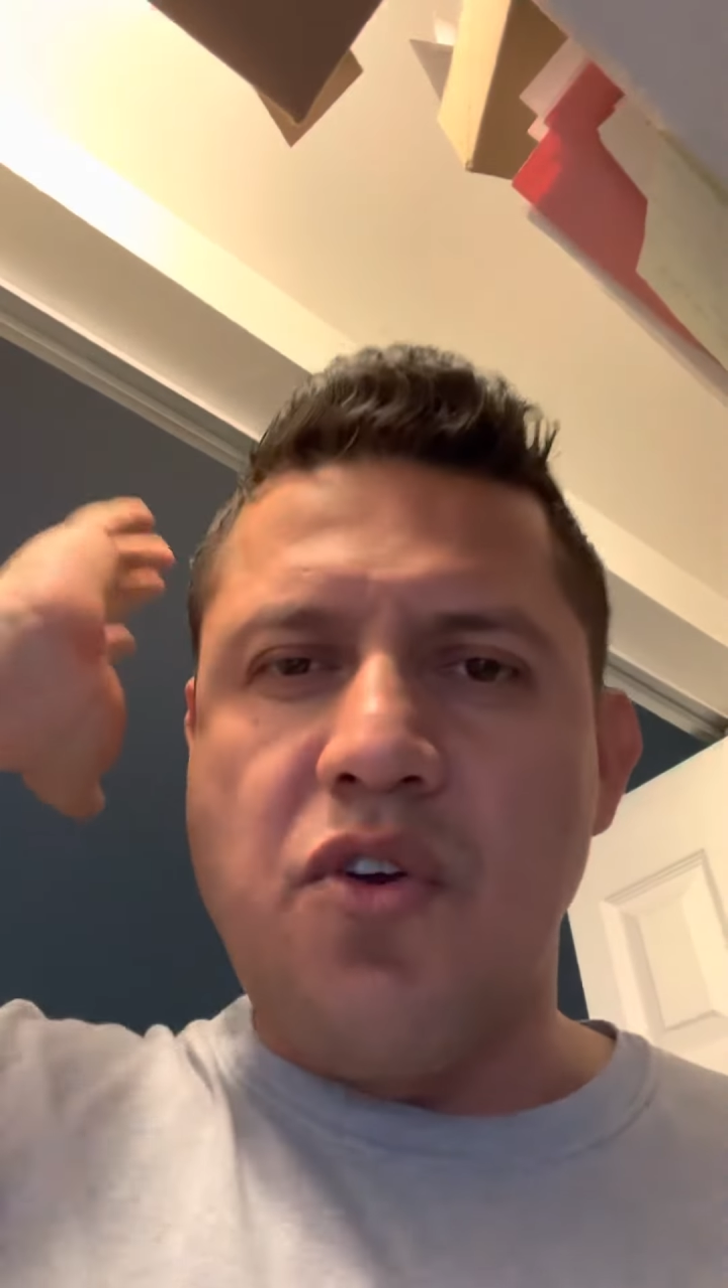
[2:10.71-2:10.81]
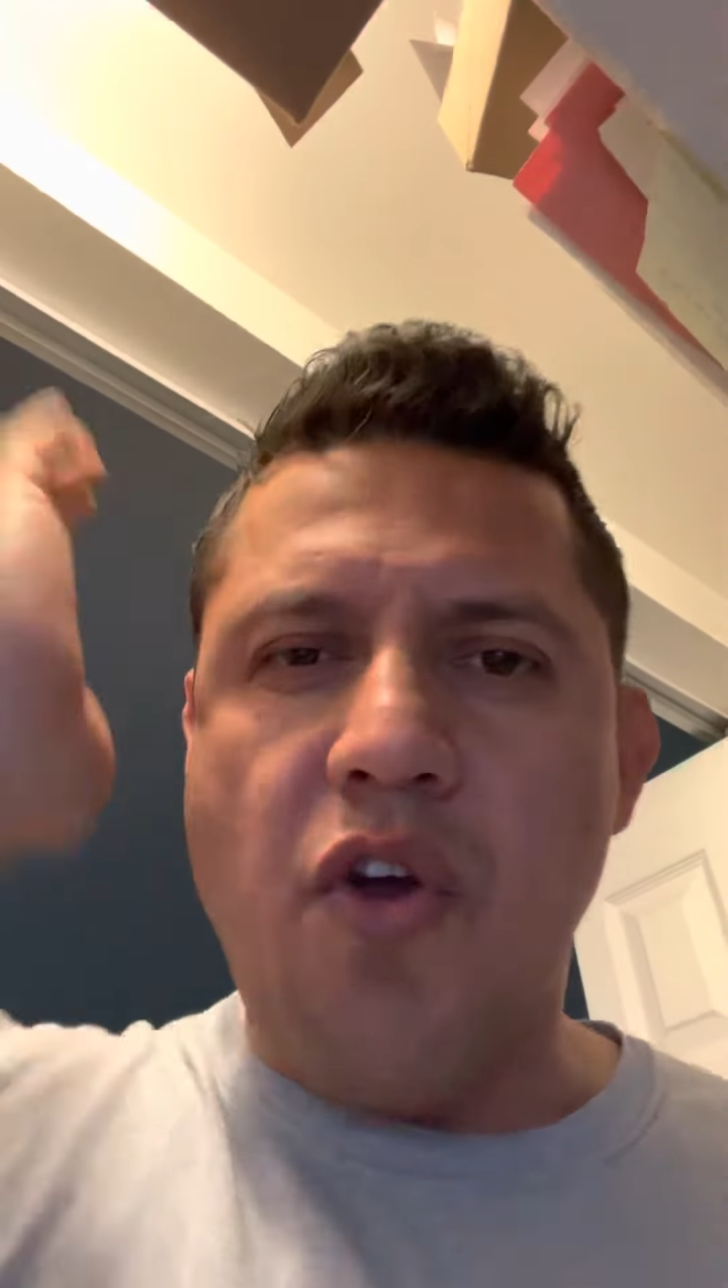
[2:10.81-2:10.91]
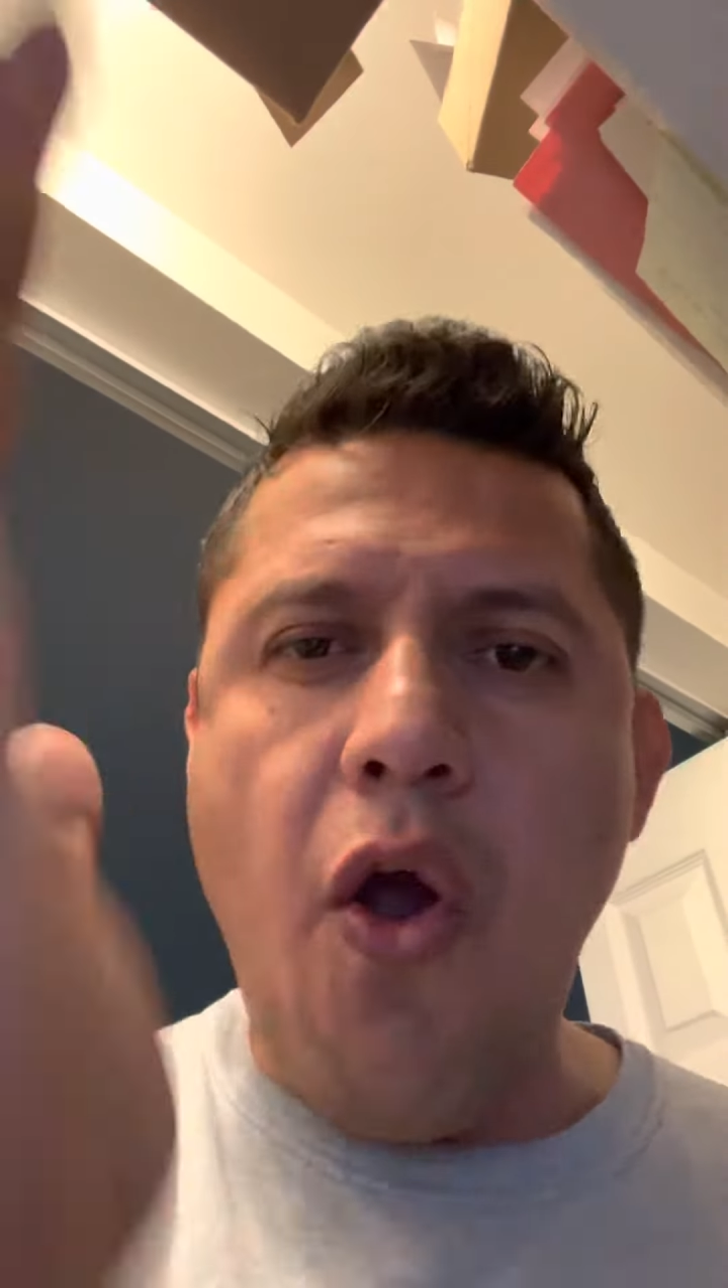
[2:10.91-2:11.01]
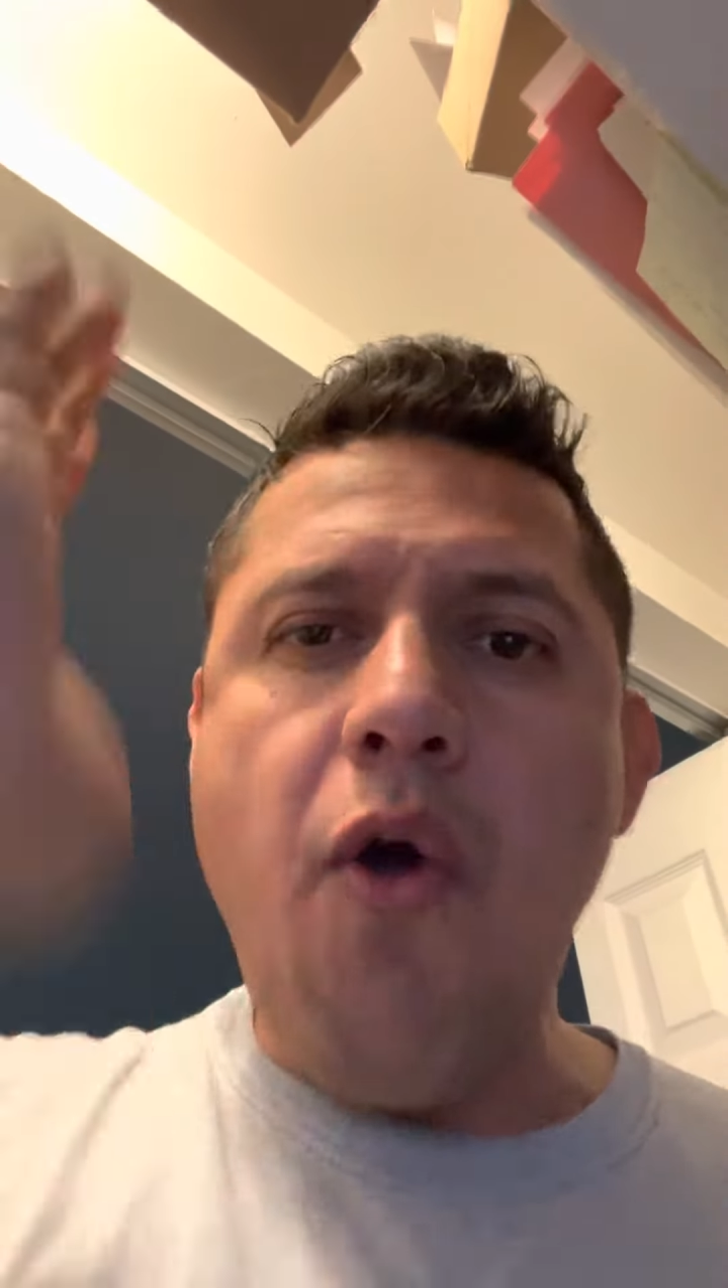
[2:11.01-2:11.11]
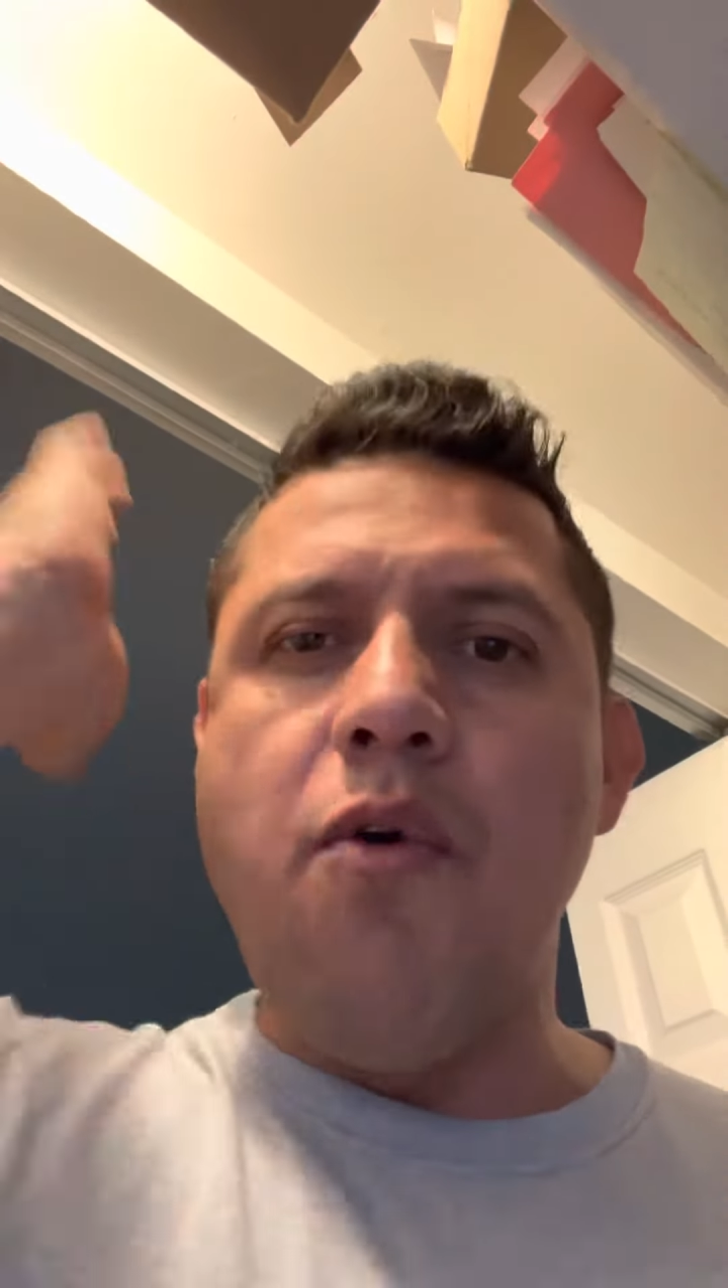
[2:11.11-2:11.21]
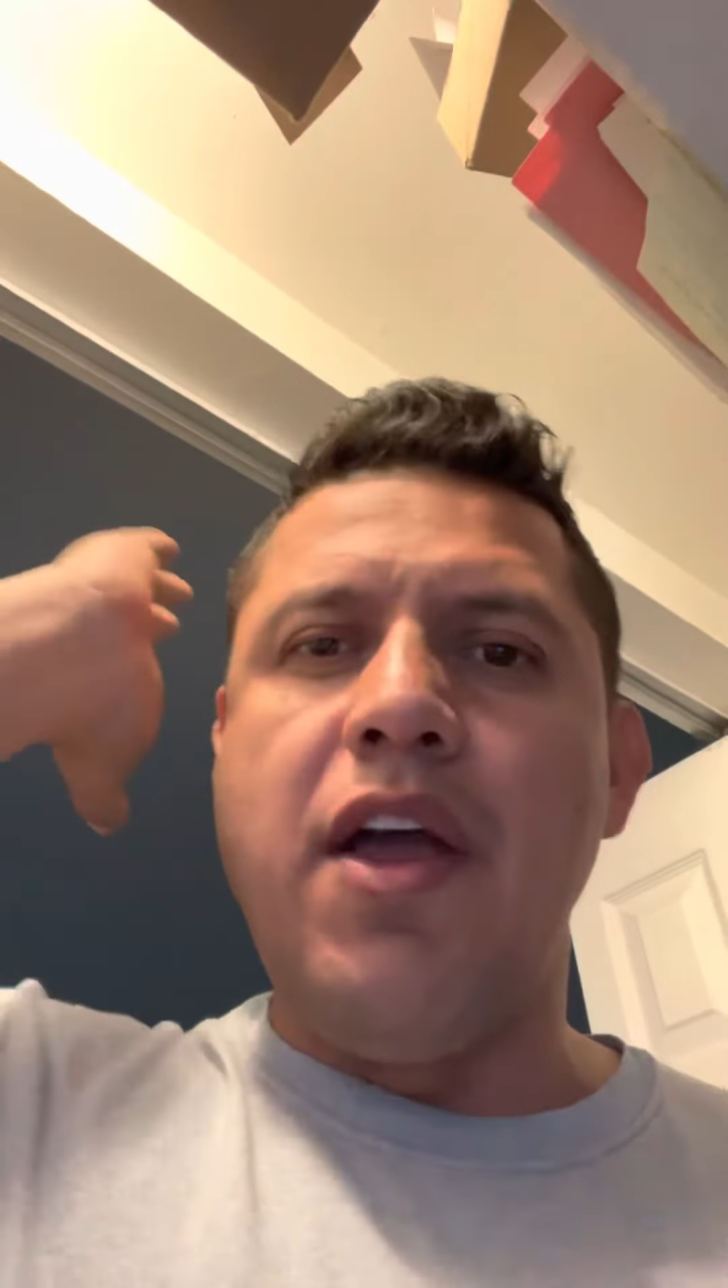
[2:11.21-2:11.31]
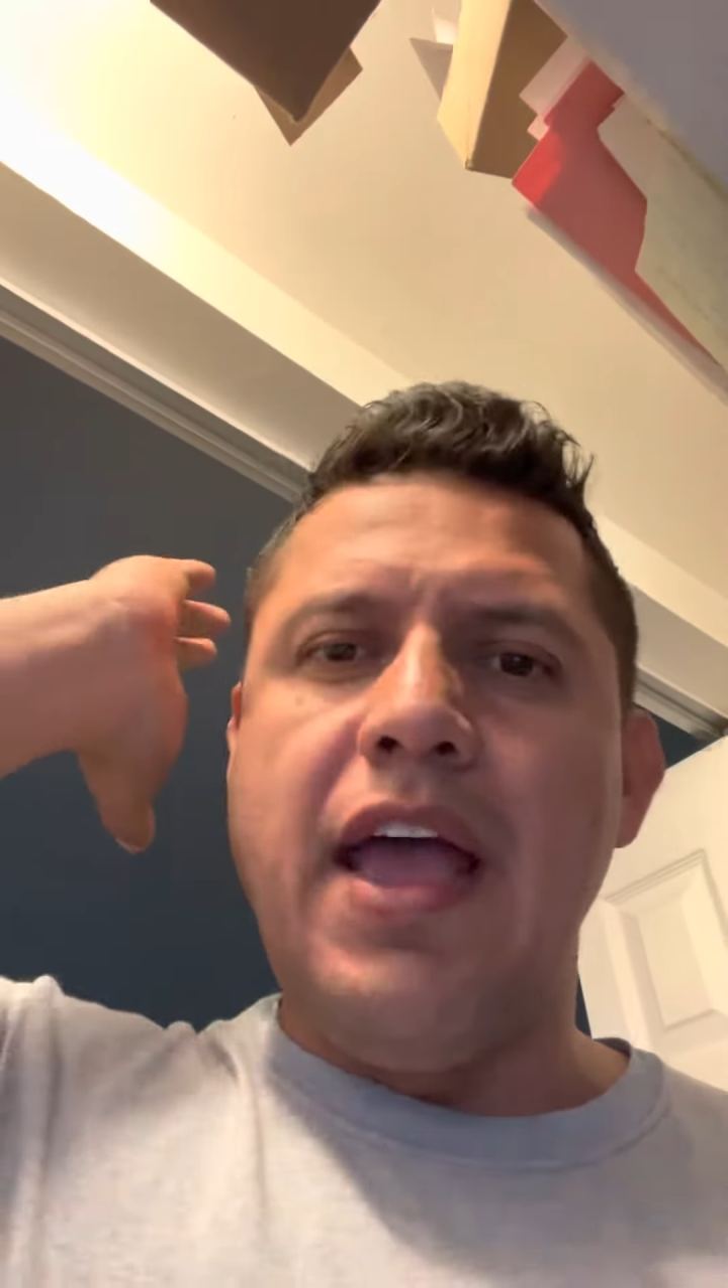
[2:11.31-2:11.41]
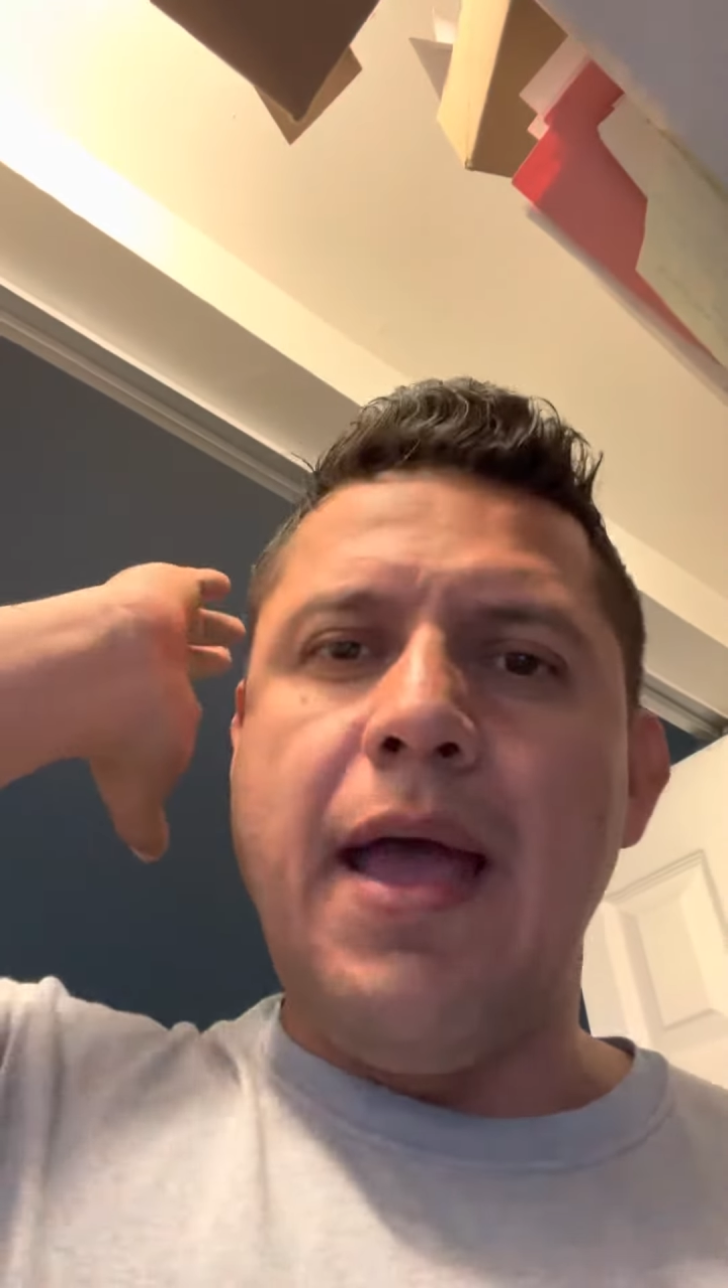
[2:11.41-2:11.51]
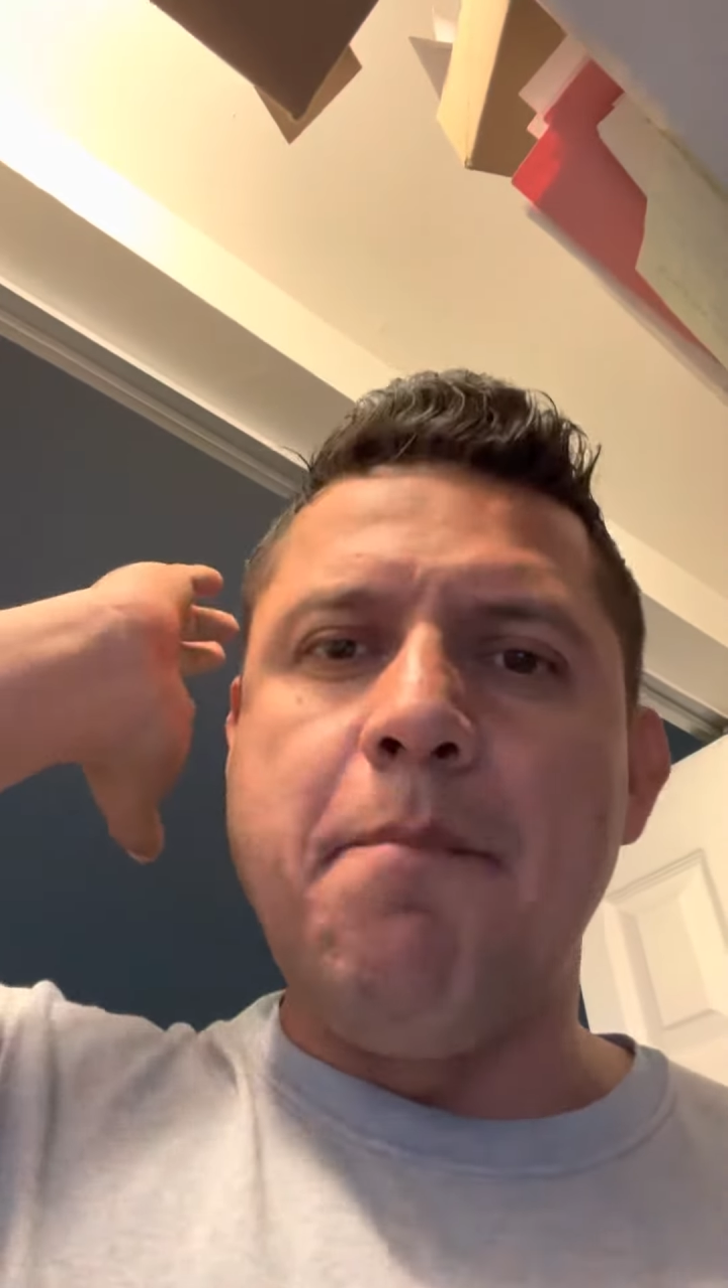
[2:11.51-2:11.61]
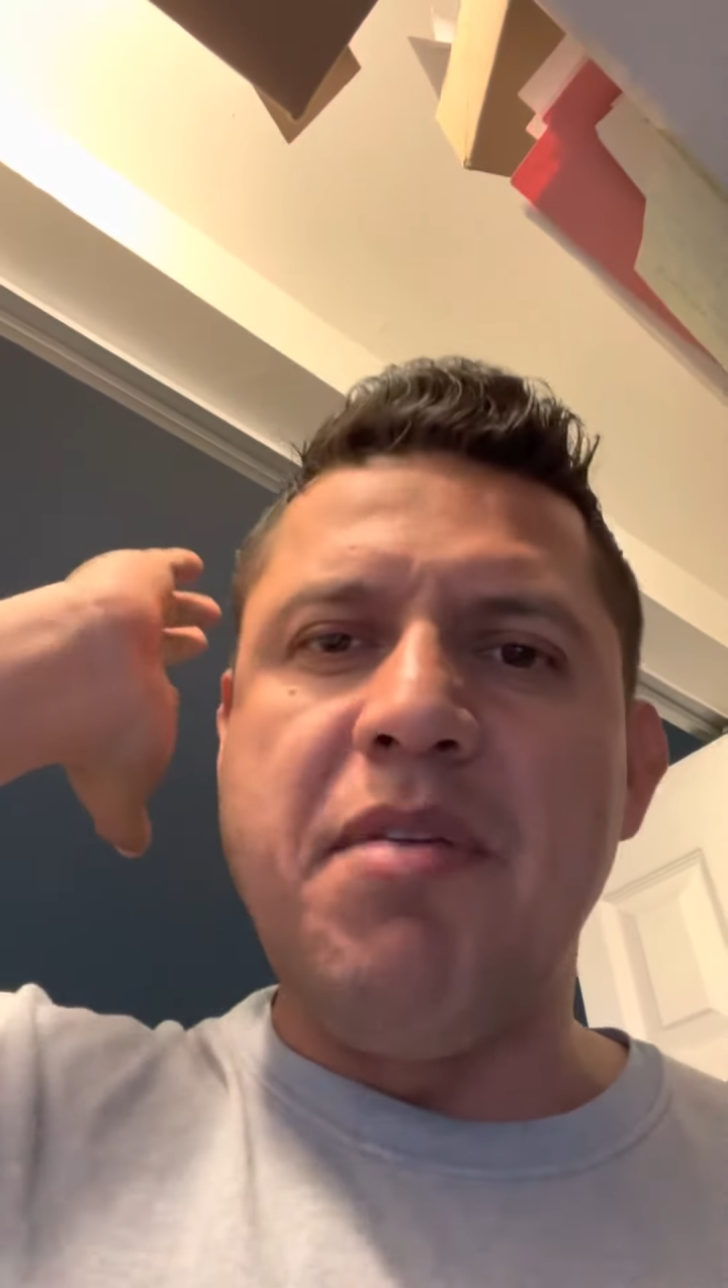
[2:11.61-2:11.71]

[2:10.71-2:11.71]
Go and